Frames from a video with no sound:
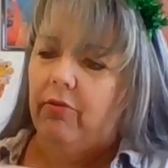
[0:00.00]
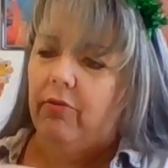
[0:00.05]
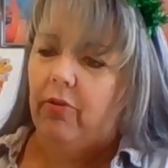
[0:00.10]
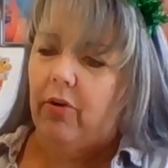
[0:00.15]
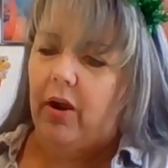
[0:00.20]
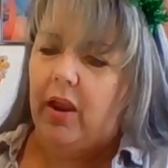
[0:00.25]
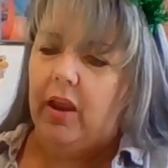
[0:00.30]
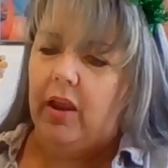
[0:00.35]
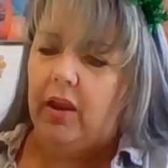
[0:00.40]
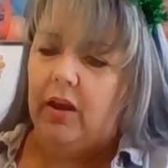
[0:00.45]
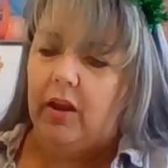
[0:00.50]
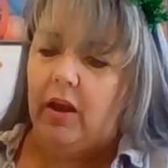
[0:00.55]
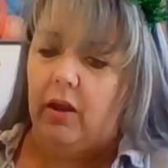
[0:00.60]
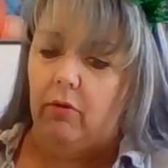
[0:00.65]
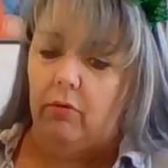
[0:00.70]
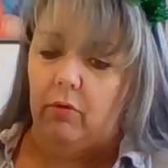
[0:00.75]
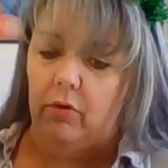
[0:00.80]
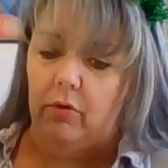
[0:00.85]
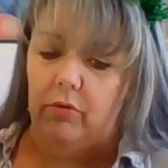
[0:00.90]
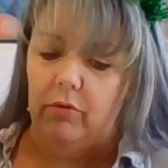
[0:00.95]
for 8
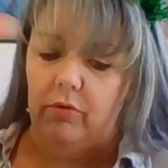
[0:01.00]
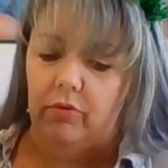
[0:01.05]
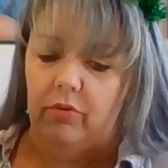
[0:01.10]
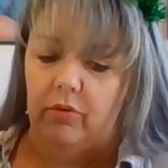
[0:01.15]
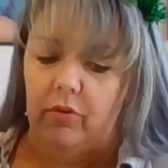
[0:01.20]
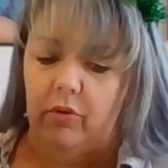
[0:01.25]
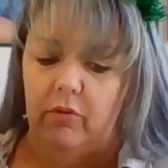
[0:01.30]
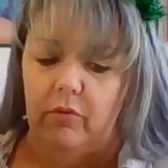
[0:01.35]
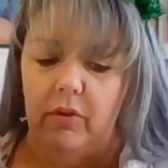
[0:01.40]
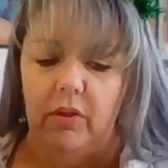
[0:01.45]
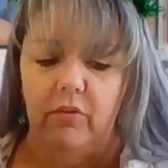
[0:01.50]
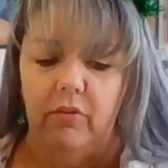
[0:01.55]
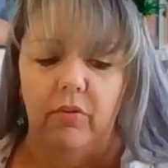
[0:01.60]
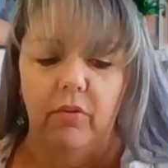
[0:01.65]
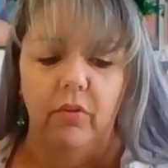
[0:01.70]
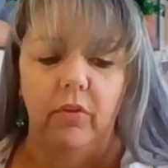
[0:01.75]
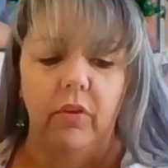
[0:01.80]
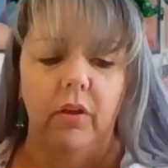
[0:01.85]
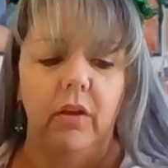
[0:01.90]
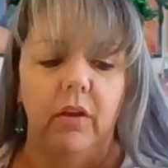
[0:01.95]
hours, so it's
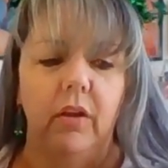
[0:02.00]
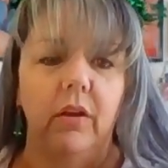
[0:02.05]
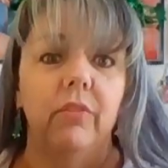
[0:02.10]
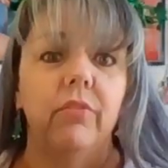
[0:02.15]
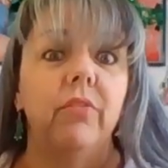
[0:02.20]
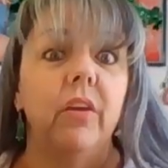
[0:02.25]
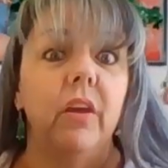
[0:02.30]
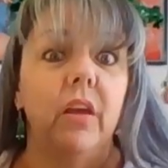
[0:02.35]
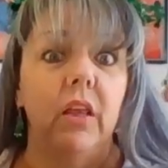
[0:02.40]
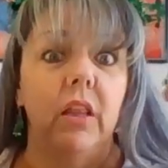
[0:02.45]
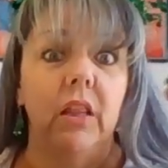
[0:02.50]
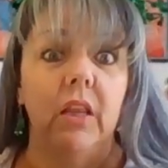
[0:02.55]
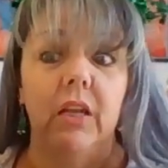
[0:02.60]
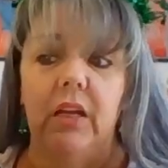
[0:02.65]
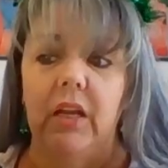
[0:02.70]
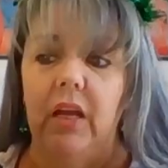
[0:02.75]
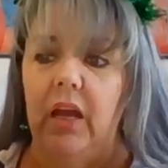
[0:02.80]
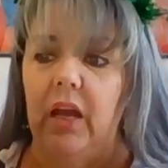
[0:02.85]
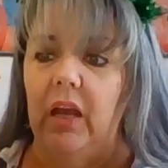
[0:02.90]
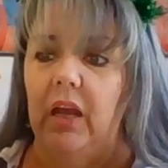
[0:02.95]
early enough in the
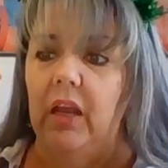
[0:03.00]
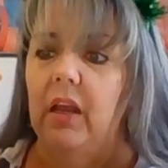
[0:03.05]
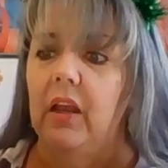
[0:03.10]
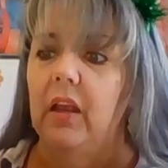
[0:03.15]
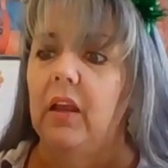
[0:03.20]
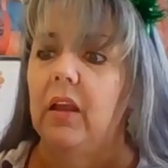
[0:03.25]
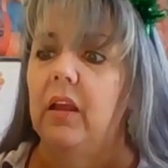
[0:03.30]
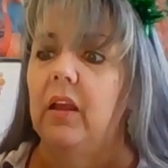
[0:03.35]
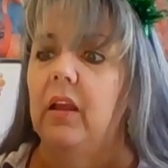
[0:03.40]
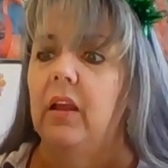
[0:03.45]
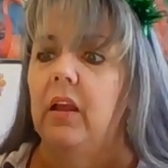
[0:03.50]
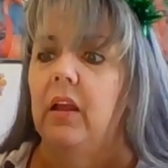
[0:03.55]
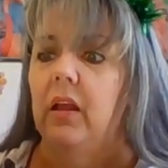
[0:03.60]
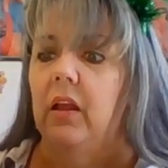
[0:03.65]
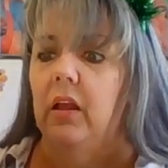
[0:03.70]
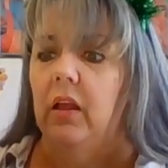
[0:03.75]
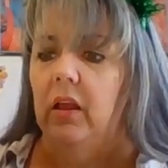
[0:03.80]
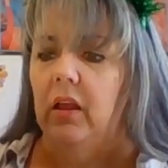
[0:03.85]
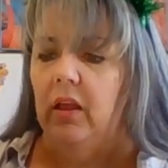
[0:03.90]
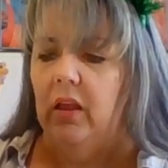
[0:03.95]
day
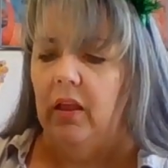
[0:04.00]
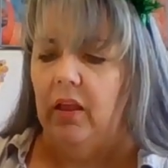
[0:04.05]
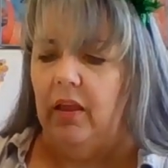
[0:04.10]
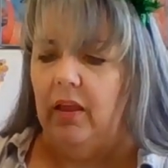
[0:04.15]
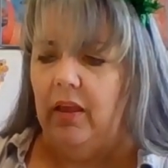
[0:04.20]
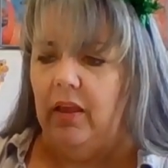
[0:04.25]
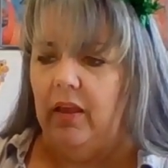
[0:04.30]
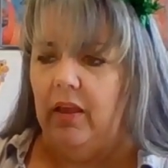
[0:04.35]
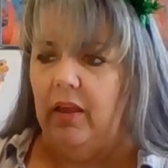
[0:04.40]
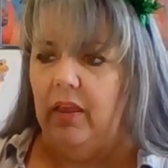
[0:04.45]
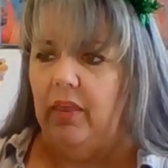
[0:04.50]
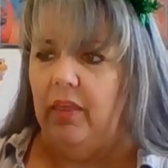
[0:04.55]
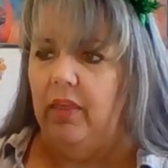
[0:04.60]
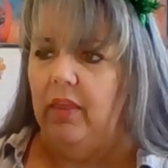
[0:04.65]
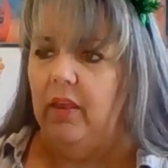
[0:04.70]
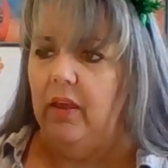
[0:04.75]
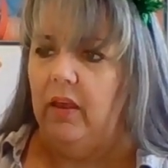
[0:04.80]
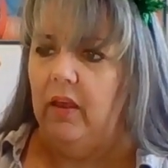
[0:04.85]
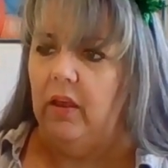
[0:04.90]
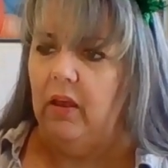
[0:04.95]

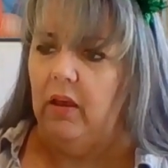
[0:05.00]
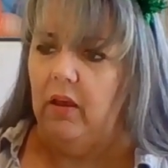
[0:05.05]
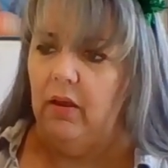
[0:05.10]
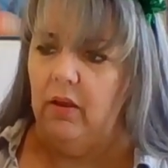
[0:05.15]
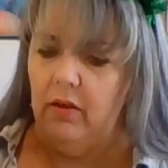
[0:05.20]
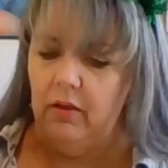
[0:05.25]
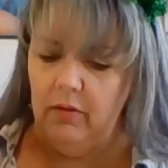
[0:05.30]
that